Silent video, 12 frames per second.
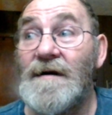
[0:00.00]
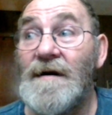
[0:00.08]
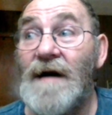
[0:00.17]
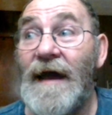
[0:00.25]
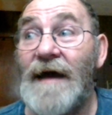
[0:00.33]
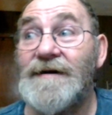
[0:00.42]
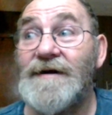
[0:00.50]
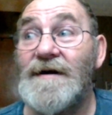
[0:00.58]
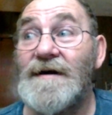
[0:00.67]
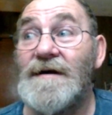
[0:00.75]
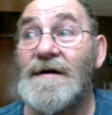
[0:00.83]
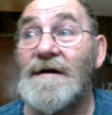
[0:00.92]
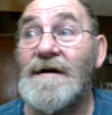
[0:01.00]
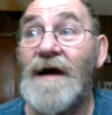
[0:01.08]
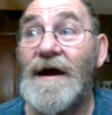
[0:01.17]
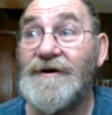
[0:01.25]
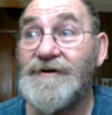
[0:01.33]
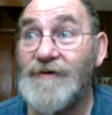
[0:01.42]
I had to
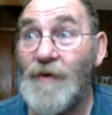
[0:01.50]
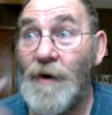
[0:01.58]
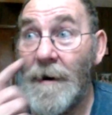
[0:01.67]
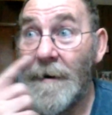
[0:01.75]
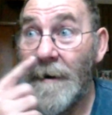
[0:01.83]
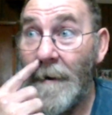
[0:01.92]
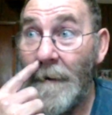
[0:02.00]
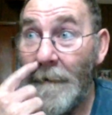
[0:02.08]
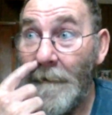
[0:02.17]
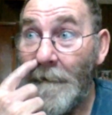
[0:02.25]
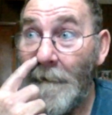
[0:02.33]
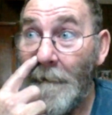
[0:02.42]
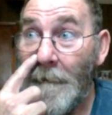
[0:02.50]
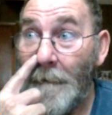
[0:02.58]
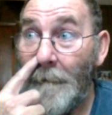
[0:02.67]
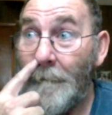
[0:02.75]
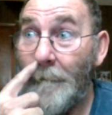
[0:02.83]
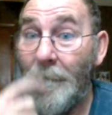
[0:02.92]
cut it short
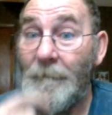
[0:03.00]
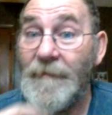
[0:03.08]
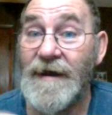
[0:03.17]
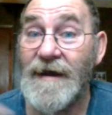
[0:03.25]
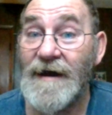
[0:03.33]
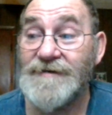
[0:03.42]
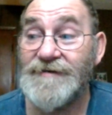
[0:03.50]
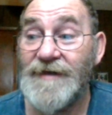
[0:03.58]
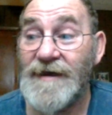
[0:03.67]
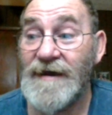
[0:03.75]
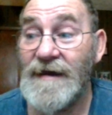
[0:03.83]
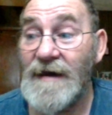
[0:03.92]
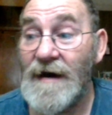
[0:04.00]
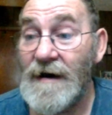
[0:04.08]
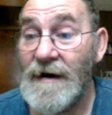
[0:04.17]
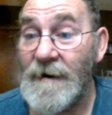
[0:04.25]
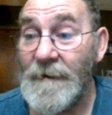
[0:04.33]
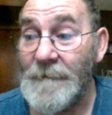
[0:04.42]
because the
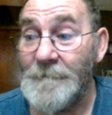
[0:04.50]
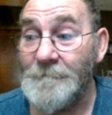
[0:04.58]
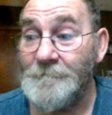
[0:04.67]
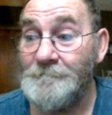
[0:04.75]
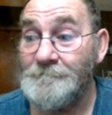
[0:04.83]
um,